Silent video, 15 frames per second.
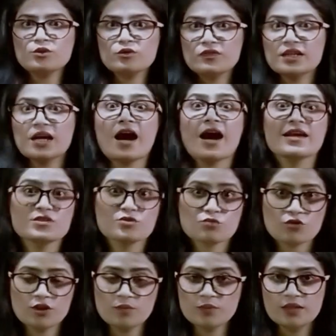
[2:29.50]
of an ice
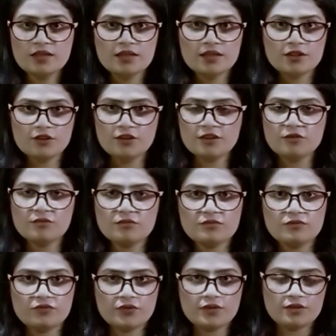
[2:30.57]
cream.
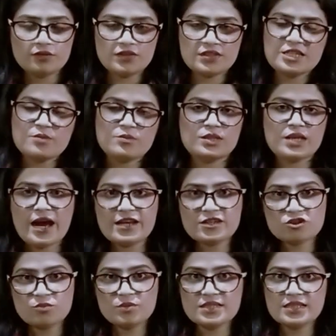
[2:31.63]
For example, ice
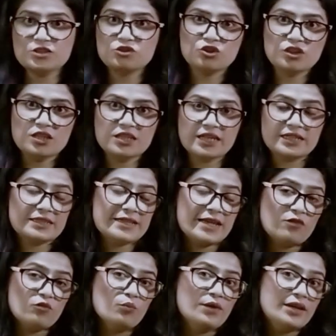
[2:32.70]
cream is a gene and it
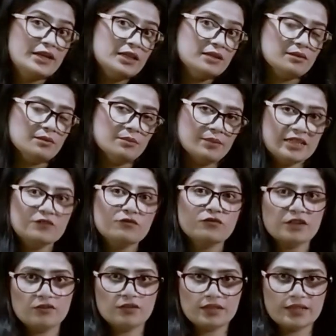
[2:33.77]
have many
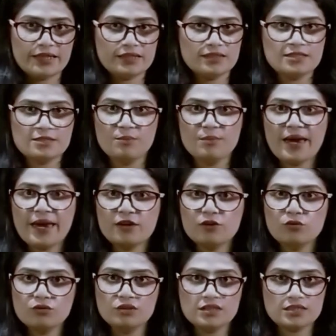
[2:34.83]
flavor. Like there's a
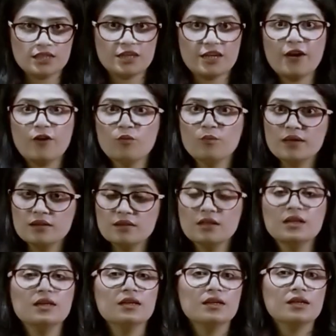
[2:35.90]
mango, there's a caramel,
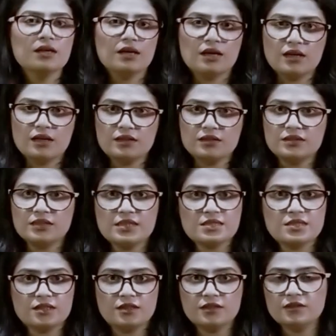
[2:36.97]
there's
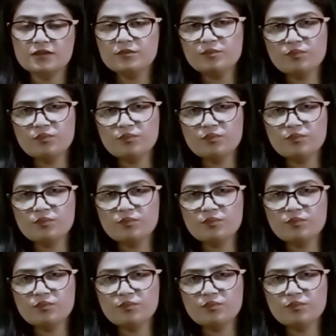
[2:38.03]
a